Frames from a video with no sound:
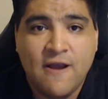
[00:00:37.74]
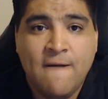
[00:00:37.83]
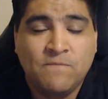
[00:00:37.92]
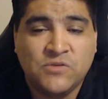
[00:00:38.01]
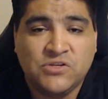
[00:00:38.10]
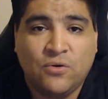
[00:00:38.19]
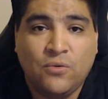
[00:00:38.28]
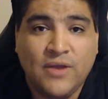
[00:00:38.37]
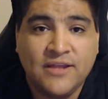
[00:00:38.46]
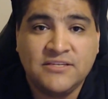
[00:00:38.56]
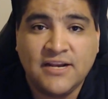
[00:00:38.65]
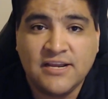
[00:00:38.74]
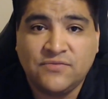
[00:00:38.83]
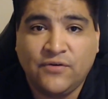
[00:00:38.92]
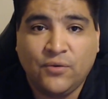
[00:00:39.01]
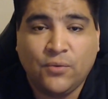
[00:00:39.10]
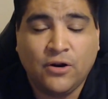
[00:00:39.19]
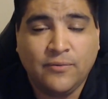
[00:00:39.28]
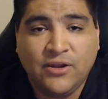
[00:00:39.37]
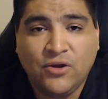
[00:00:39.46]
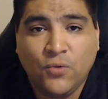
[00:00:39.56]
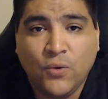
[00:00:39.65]
So in today's video, we're going to
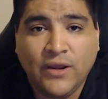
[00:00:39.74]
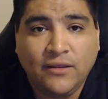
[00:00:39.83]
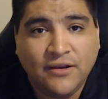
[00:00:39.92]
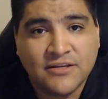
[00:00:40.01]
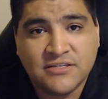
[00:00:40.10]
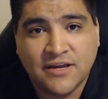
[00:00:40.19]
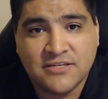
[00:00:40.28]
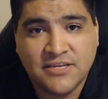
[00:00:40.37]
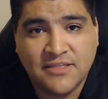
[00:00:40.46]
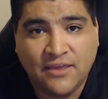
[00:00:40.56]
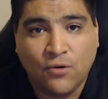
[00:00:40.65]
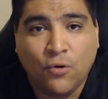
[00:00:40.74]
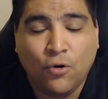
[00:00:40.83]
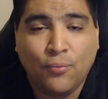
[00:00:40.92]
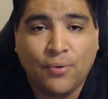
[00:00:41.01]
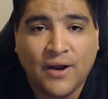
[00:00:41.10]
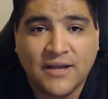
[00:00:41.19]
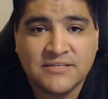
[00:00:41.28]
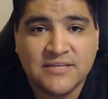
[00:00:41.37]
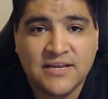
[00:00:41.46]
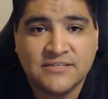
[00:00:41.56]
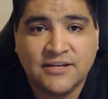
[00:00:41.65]
be quickly discussing the whole
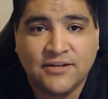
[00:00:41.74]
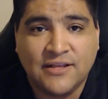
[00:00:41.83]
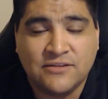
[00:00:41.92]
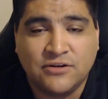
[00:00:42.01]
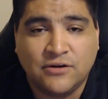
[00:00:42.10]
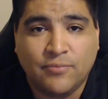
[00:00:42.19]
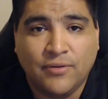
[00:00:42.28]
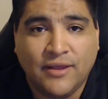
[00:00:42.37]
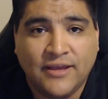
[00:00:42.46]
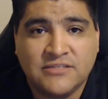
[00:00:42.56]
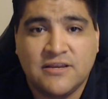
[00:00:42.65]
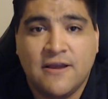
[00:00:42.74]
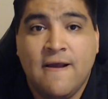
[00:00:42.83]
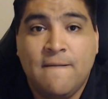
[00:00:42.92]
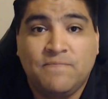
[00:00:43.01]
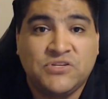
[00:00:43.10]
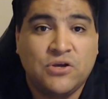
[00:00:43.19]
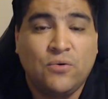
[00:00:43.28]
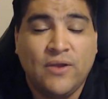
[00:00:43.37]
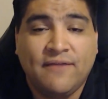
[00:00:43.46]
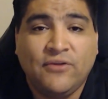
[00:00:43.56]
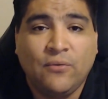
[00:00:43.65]
process there that took place. So
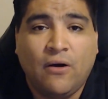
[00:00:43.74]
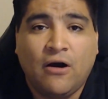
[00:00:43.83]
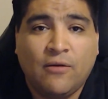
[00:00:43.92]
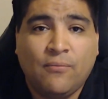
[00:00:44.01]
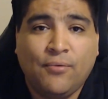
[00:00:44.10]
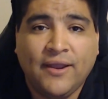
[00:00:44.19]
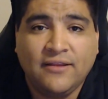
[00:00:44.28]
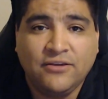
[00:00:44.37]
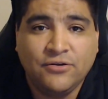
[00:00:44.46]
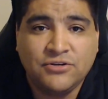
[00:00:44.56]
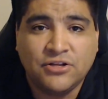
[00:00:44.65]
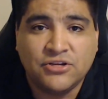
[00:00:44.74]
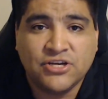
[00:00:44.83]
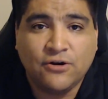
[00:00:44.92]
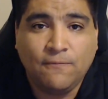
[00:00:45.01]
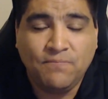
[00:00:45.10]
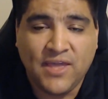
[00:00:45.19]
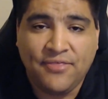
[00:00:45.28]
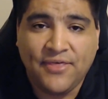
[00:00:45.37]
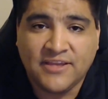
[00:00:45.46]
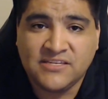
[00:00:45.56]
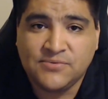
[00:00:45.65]
if you are brand new to the channel, hit
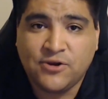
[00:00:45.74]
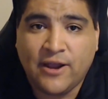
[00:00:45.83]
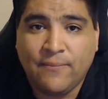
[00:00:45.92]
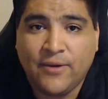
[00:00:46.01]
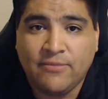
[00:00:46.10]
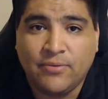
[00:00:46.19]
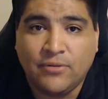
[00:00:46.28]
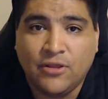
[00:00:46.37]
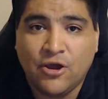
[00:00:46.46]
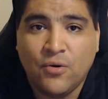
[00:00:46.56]
that subscribe button below.